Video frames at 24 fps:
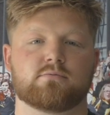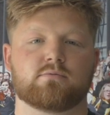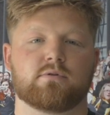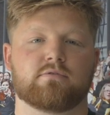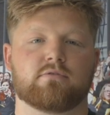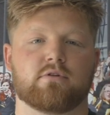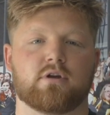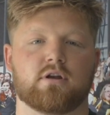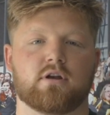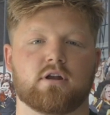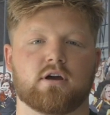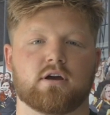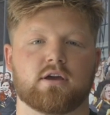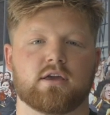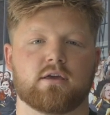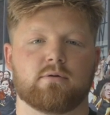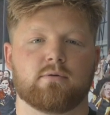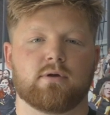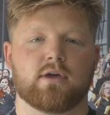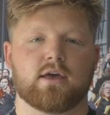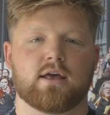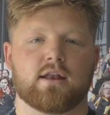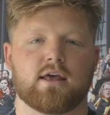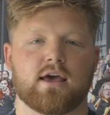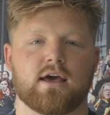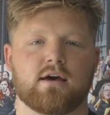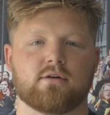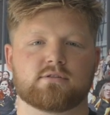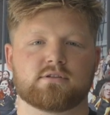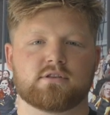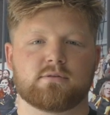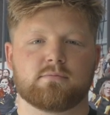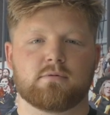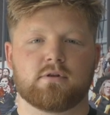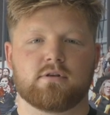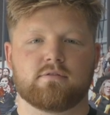We were very lucky, we had a
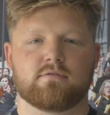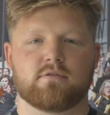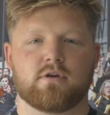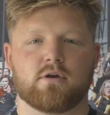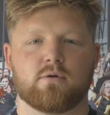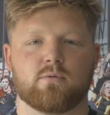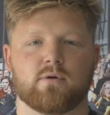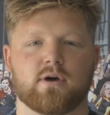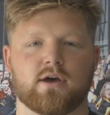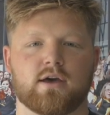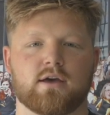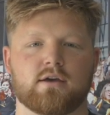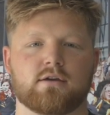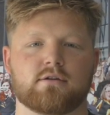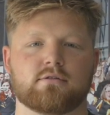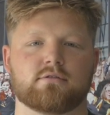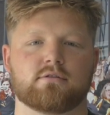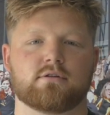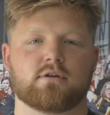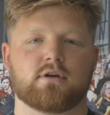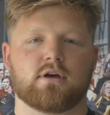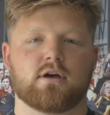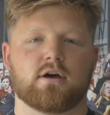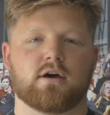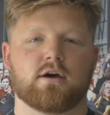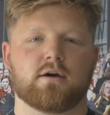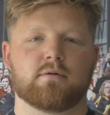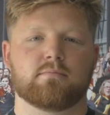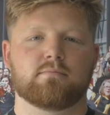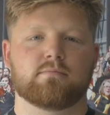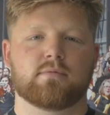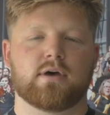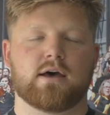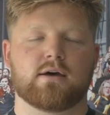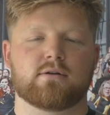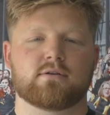house in the middle of nowhere, out
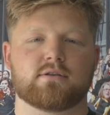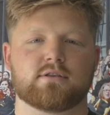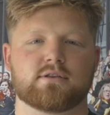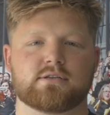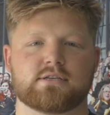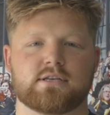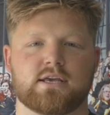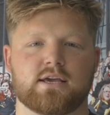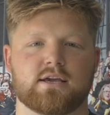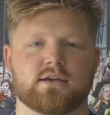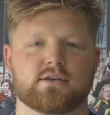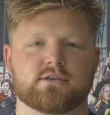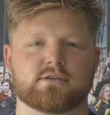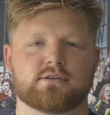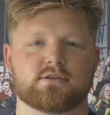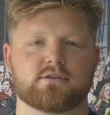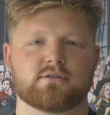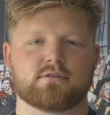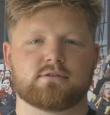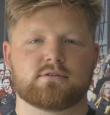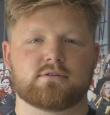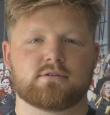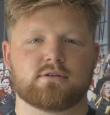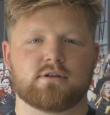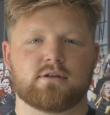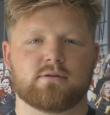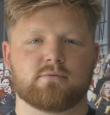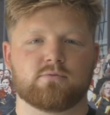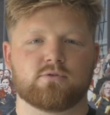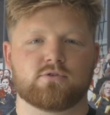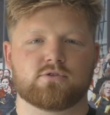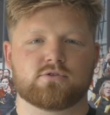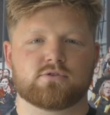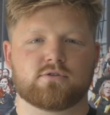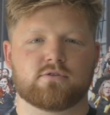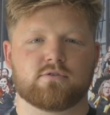to the sticks, and
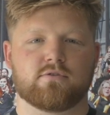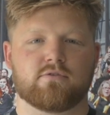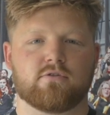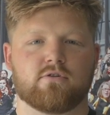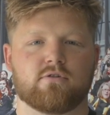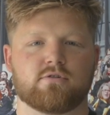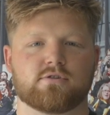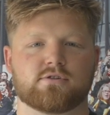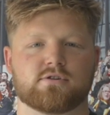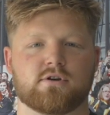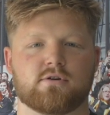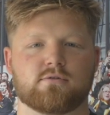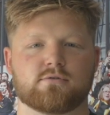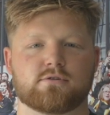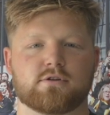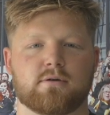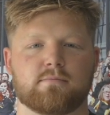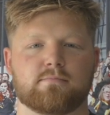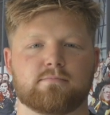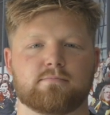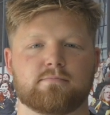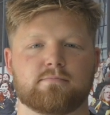we were just on the forest the whole time.